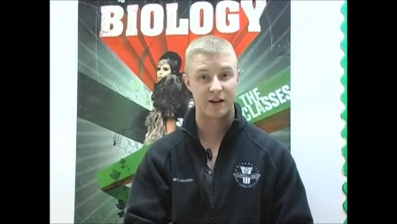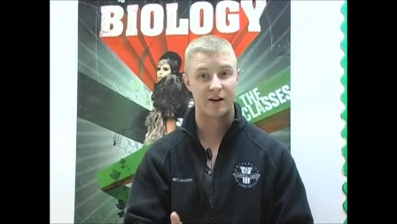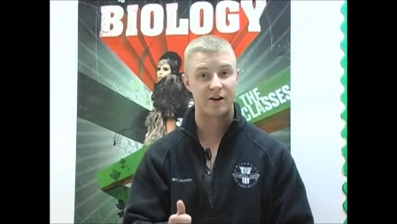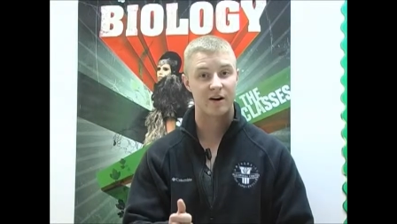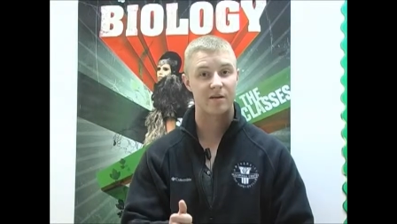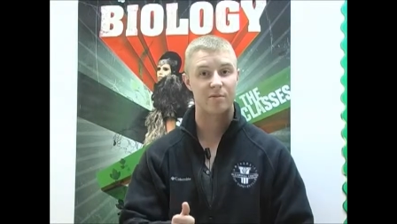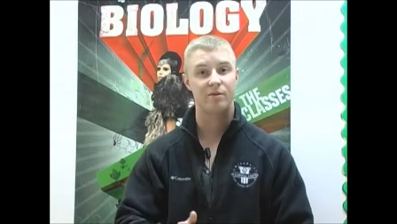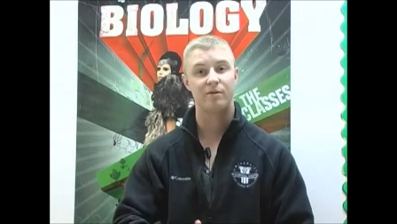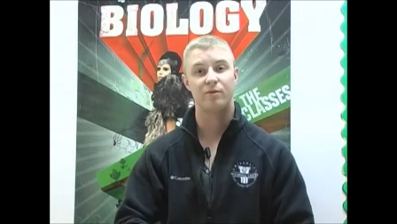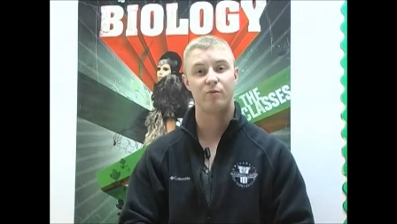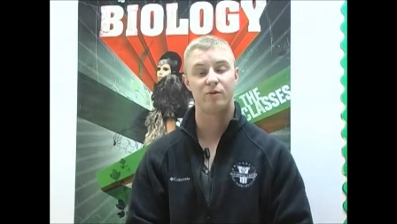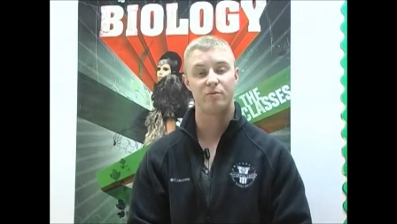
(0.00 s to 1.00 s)
Gear
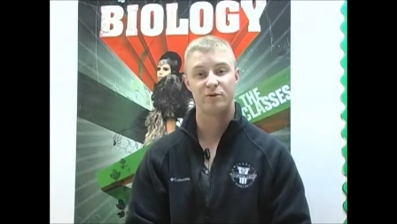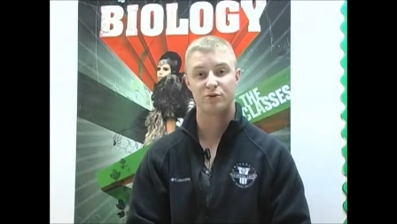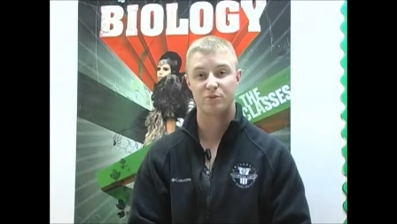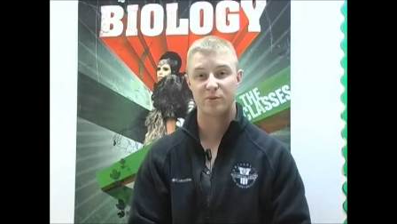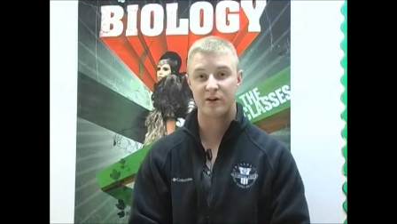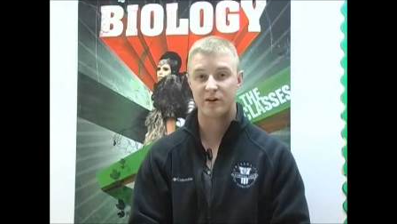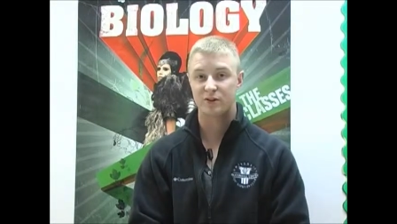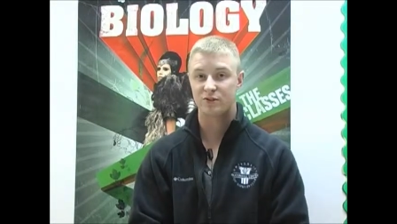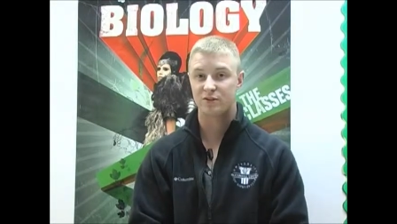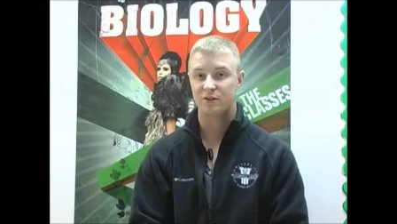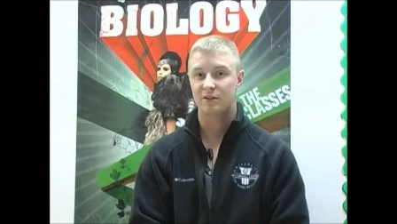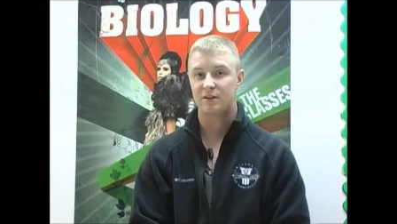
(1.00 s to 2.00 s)
Up with Mr.
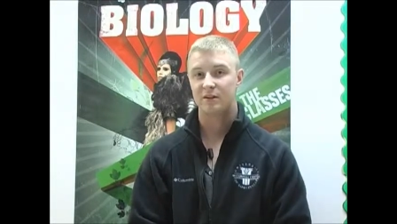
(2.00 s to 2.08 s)
Mills.